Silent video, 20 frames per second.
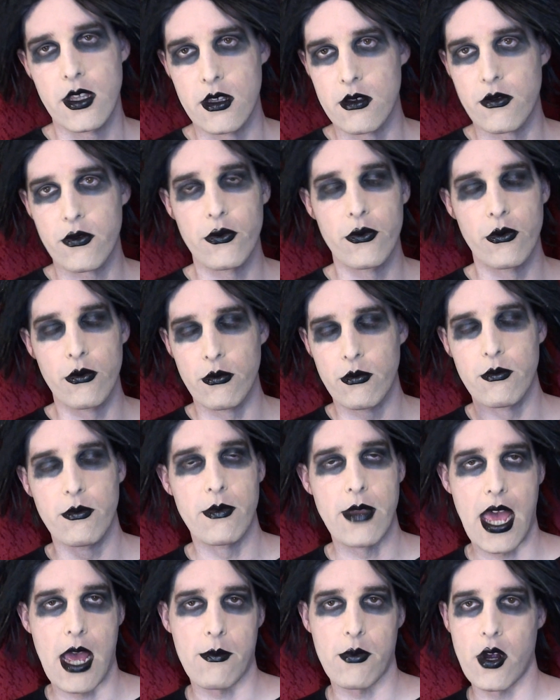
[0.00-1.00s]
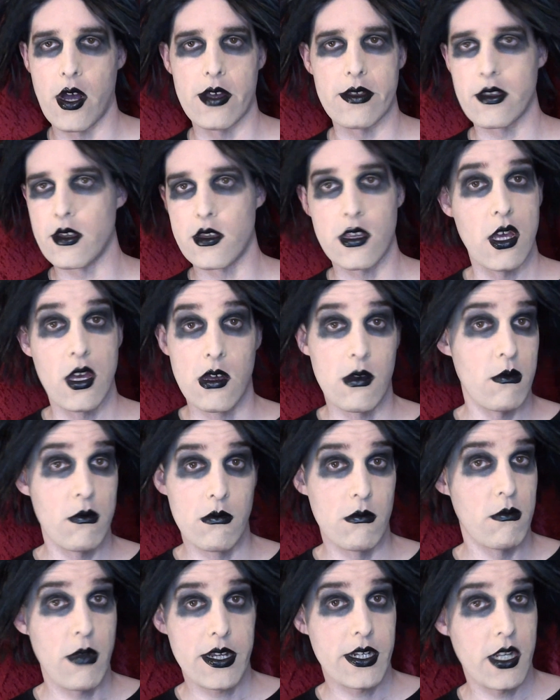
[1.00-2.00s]
through that process,
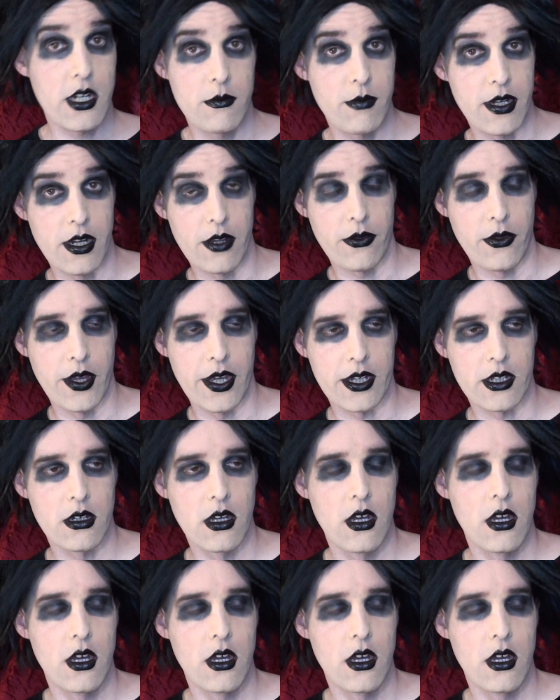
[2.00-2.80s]
might not have been a thing.